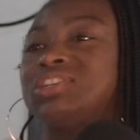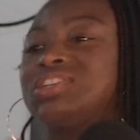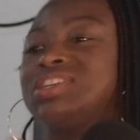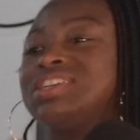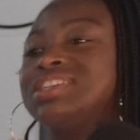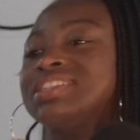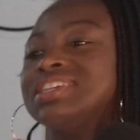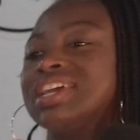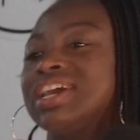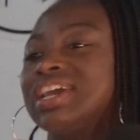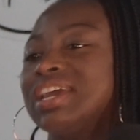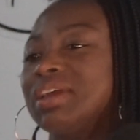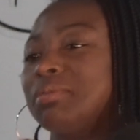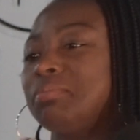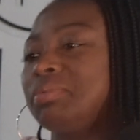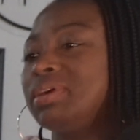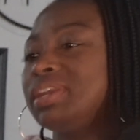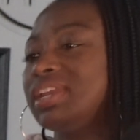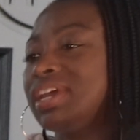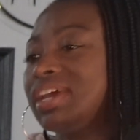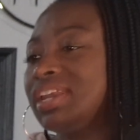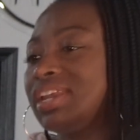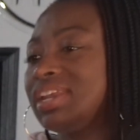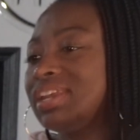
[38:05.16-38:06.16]
cheesecake and
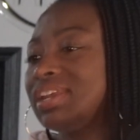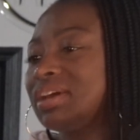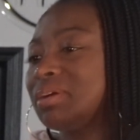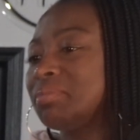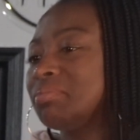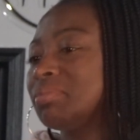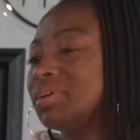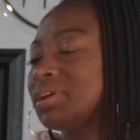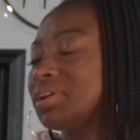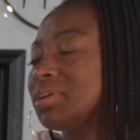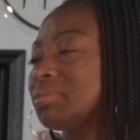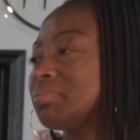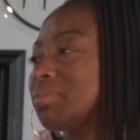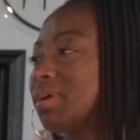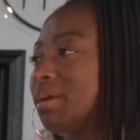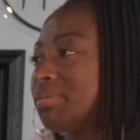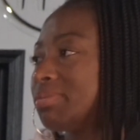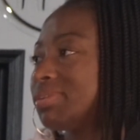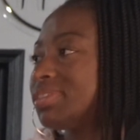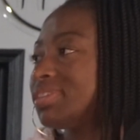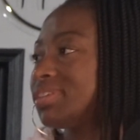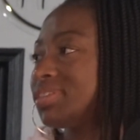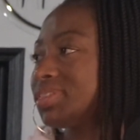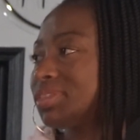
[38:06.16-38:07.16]
banana nut bread, are
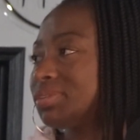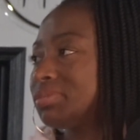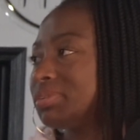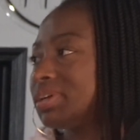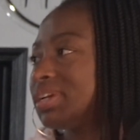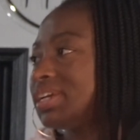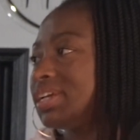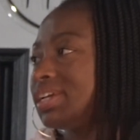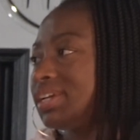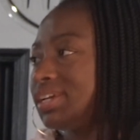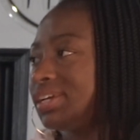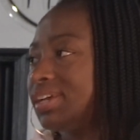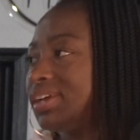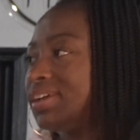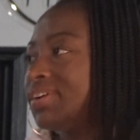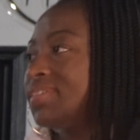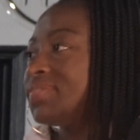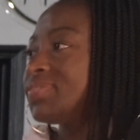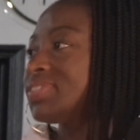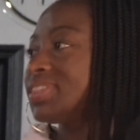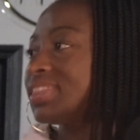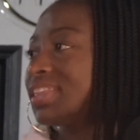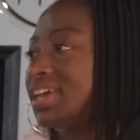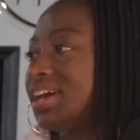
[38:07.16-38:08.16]
probably the 3
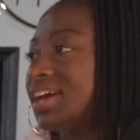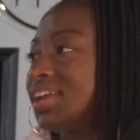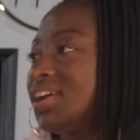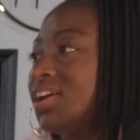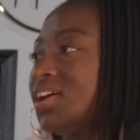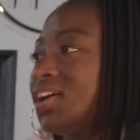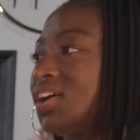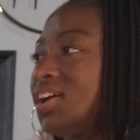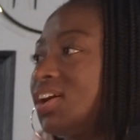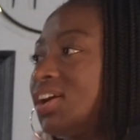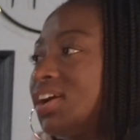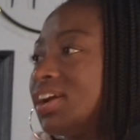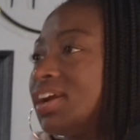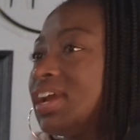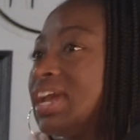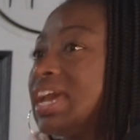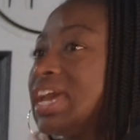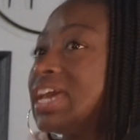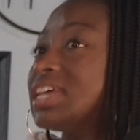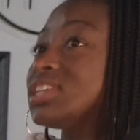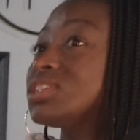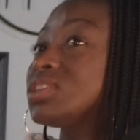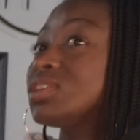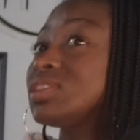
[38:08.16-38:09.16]
that are.
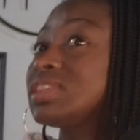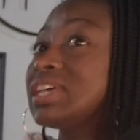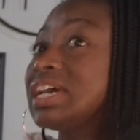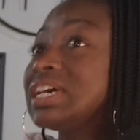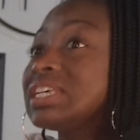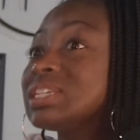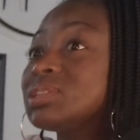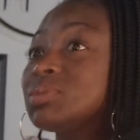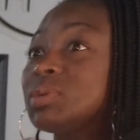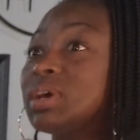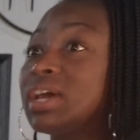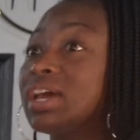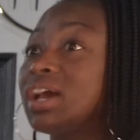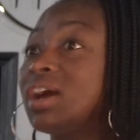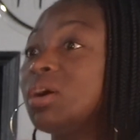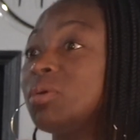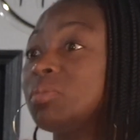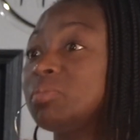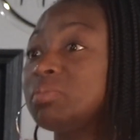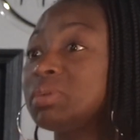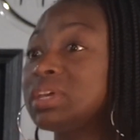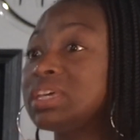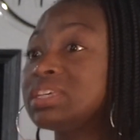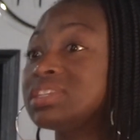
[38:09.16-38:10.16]
And so that's what
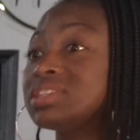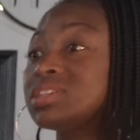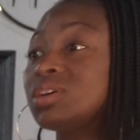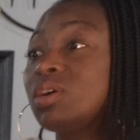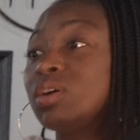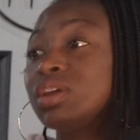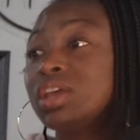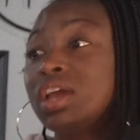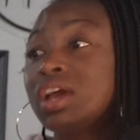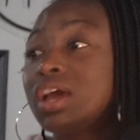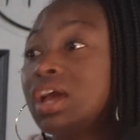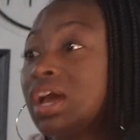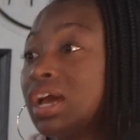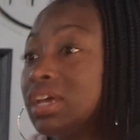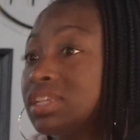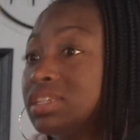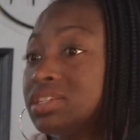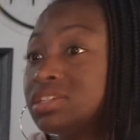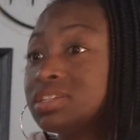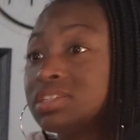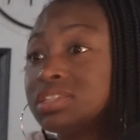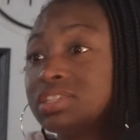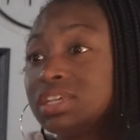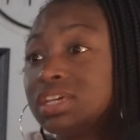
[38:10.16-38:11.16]
helped me. So I
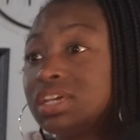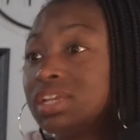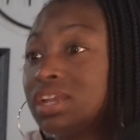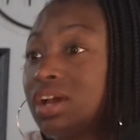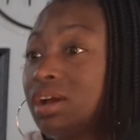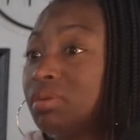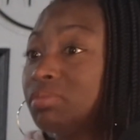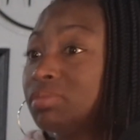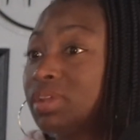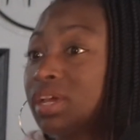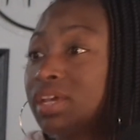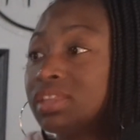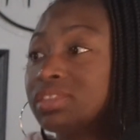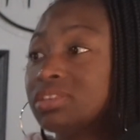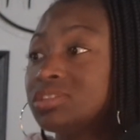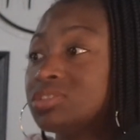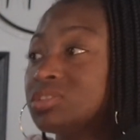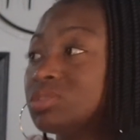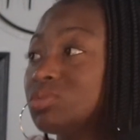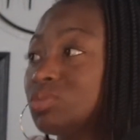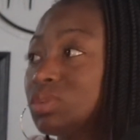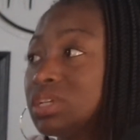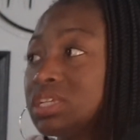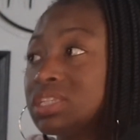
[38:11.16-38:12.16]
just said I'm like the
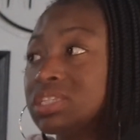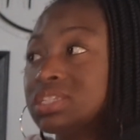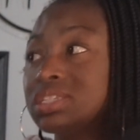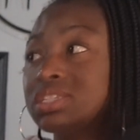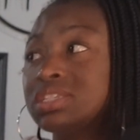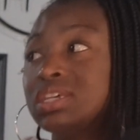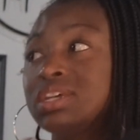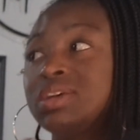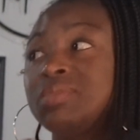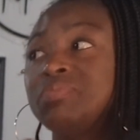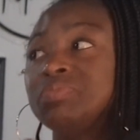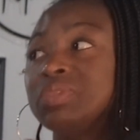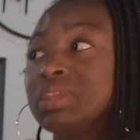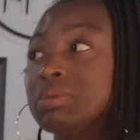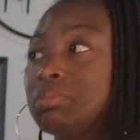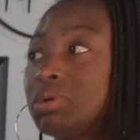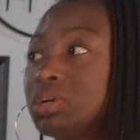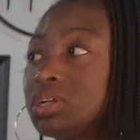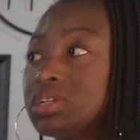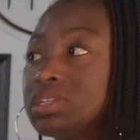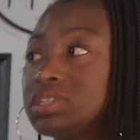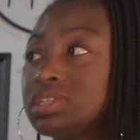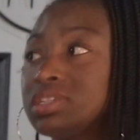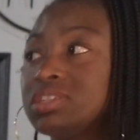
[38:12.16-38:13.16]
sweets
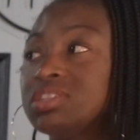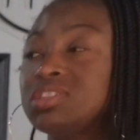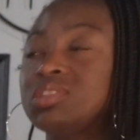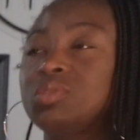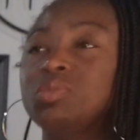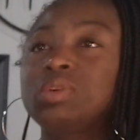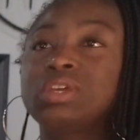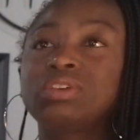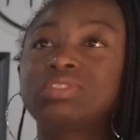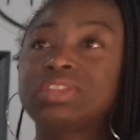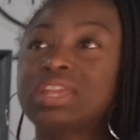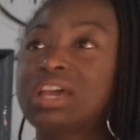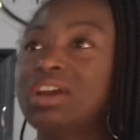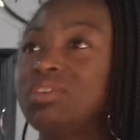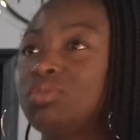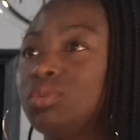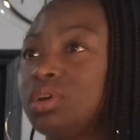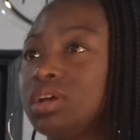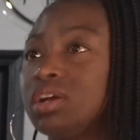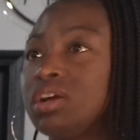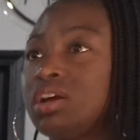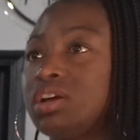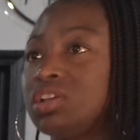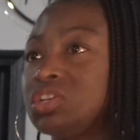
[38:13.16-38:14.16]
person. So we even have
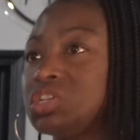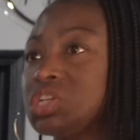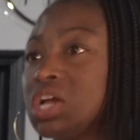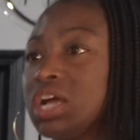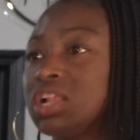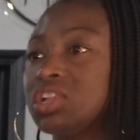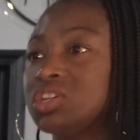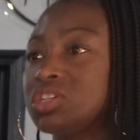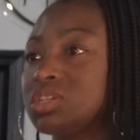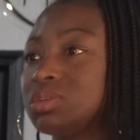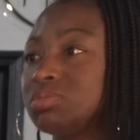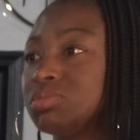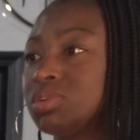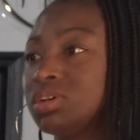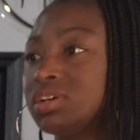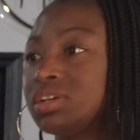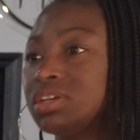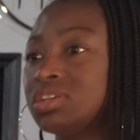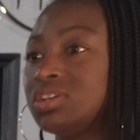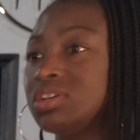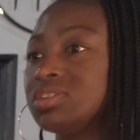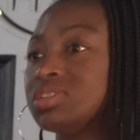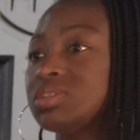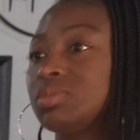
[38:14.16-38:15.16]
one called chocolate chip
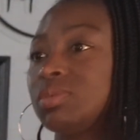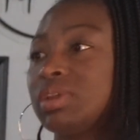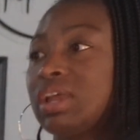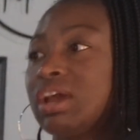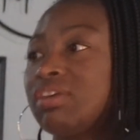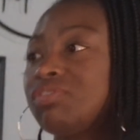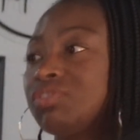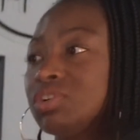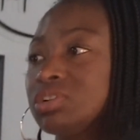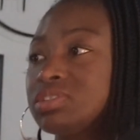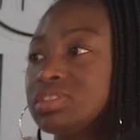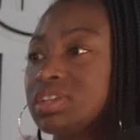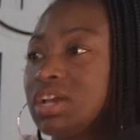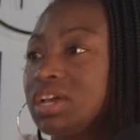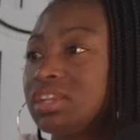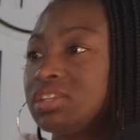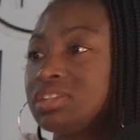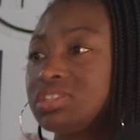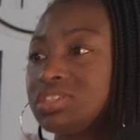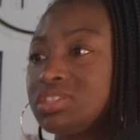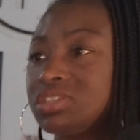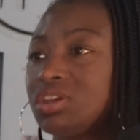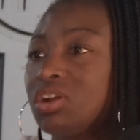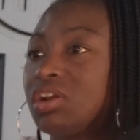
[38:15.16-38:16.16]
cookie dough. So when I first got
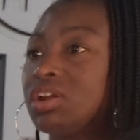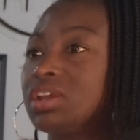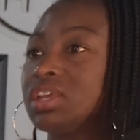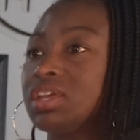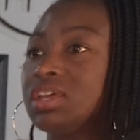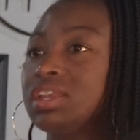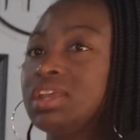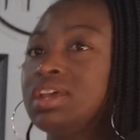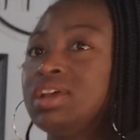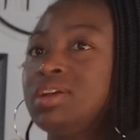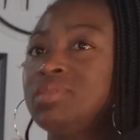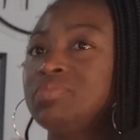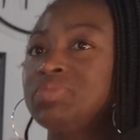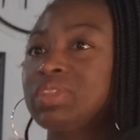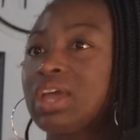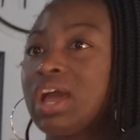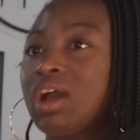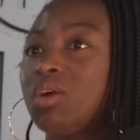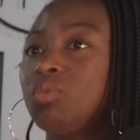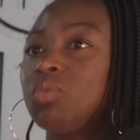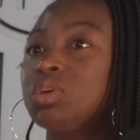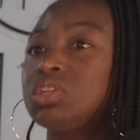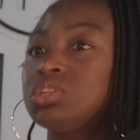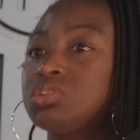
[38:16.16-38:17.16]
it started,
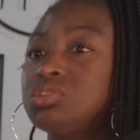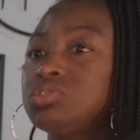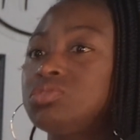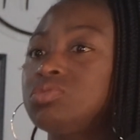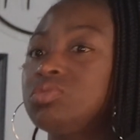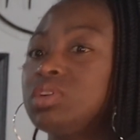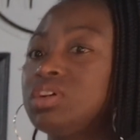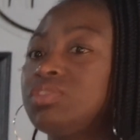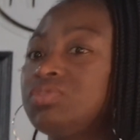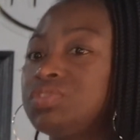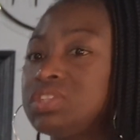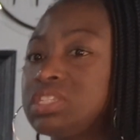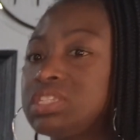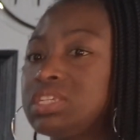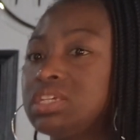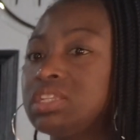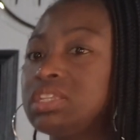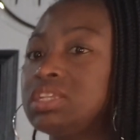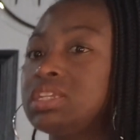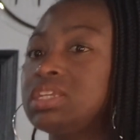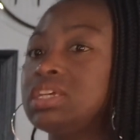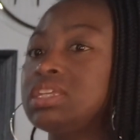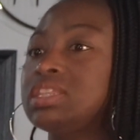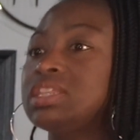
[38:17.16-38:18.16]
I went to a
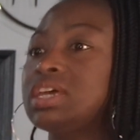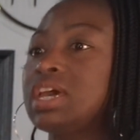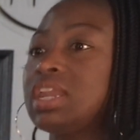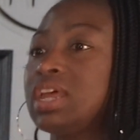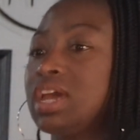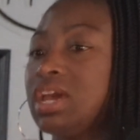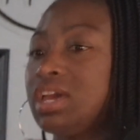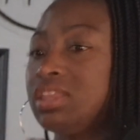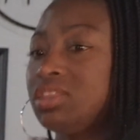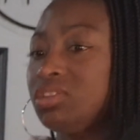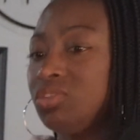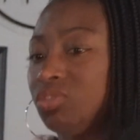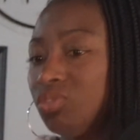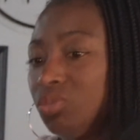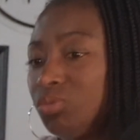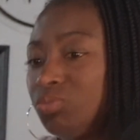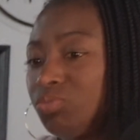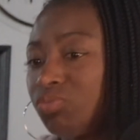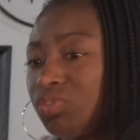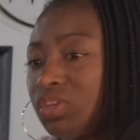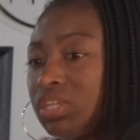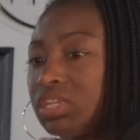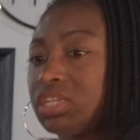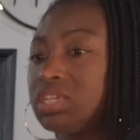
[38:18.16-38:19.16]
facility that had the
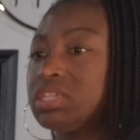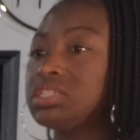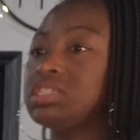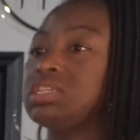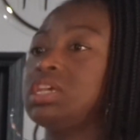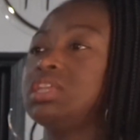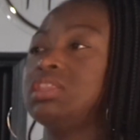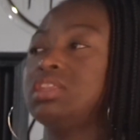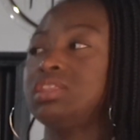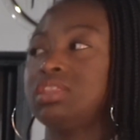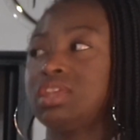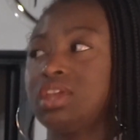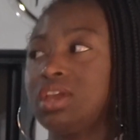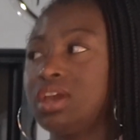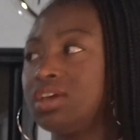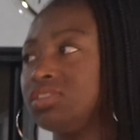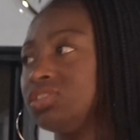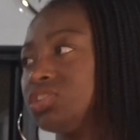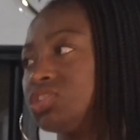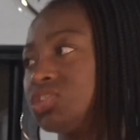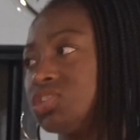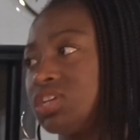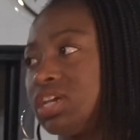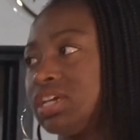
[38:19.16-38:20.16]
group fitness, and then they had
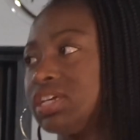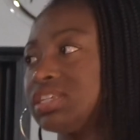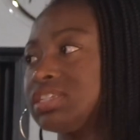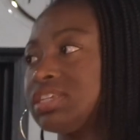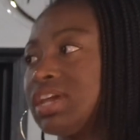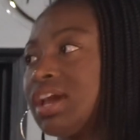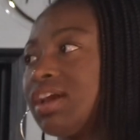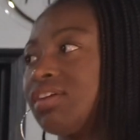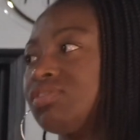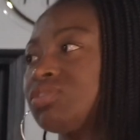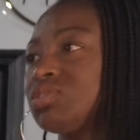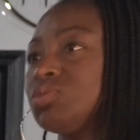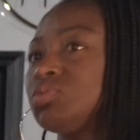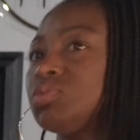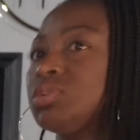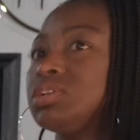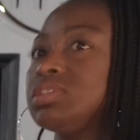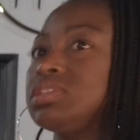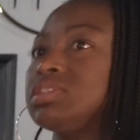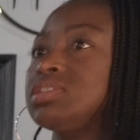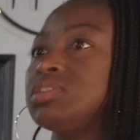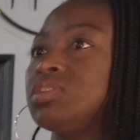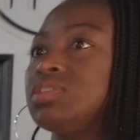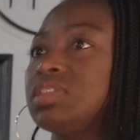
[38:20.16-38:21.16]
the shakes
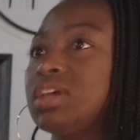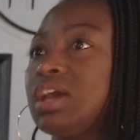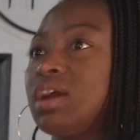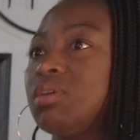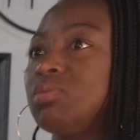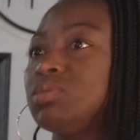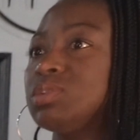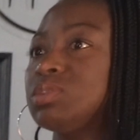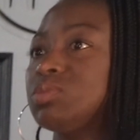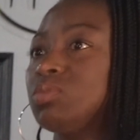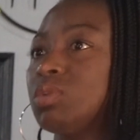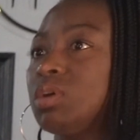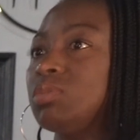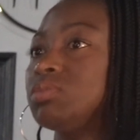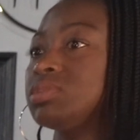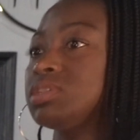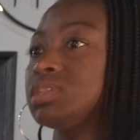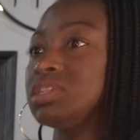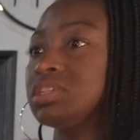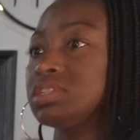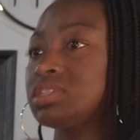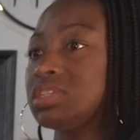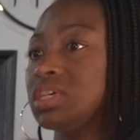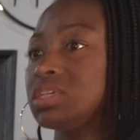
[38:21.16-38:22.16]
afterwards. And so that was what was
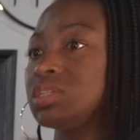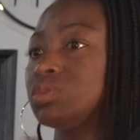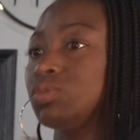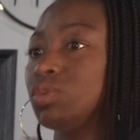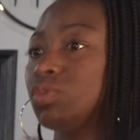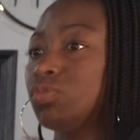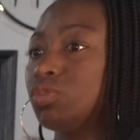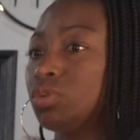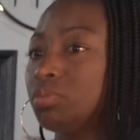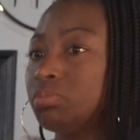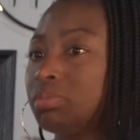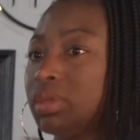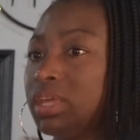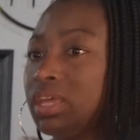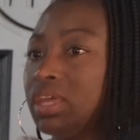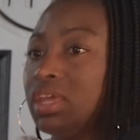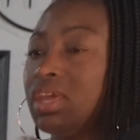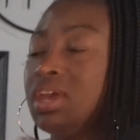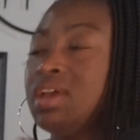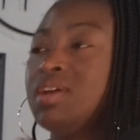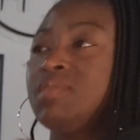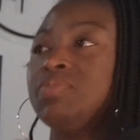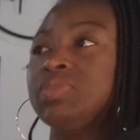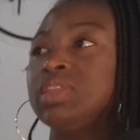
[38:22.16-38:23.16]
successful for me.